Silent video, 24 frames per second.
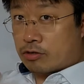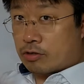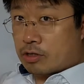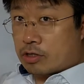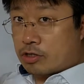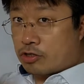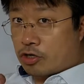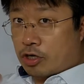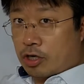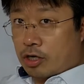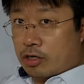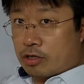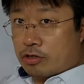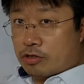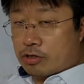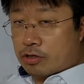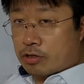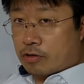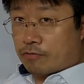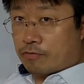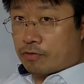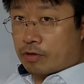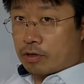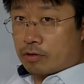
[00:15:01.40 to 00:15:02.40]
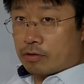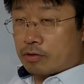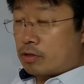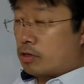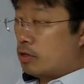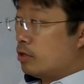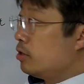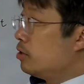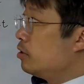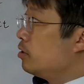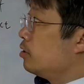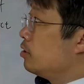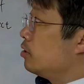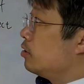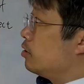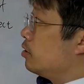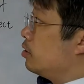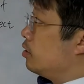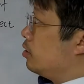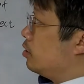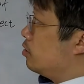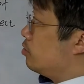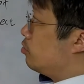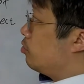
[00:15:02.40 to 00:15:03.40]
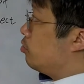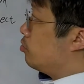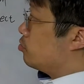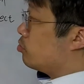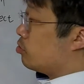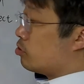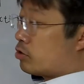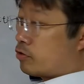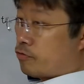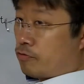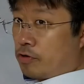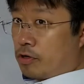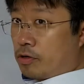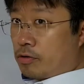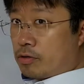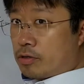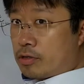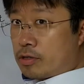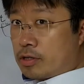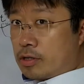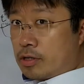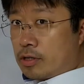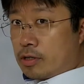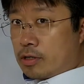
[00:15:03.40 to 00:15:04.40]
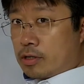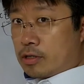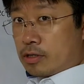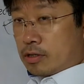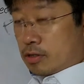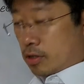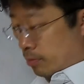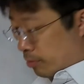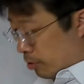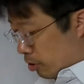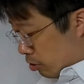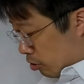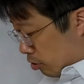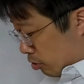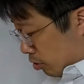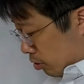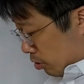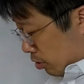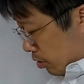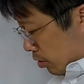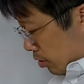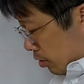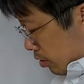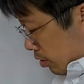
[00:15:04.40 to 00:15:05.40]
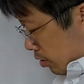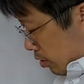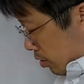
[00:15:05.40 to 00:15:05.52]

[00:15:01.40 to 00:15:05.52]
actually change the resonance frequency. And similar,